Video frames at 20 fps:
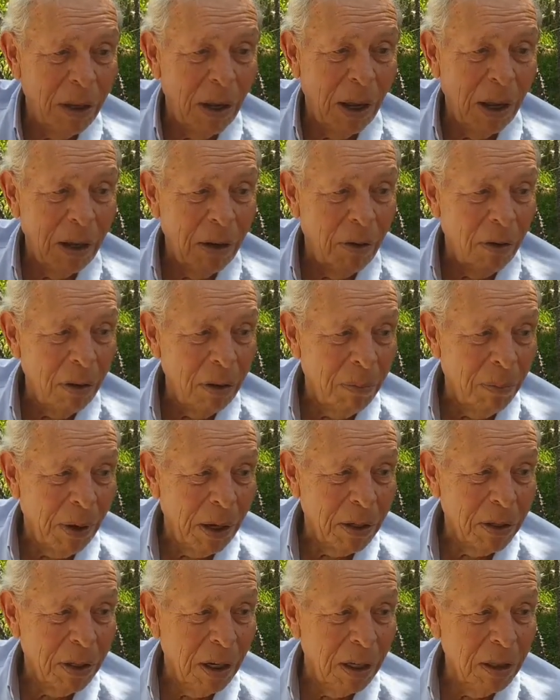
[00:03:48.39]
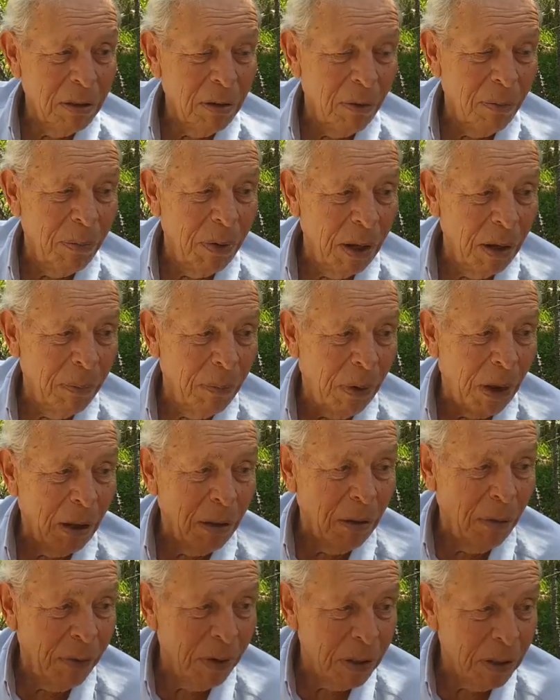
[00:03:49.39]
I got my chance of being
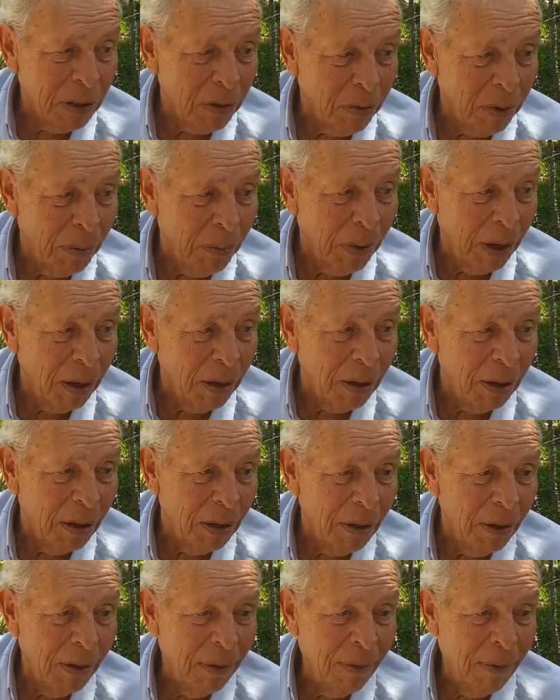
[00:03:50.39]
part of history making.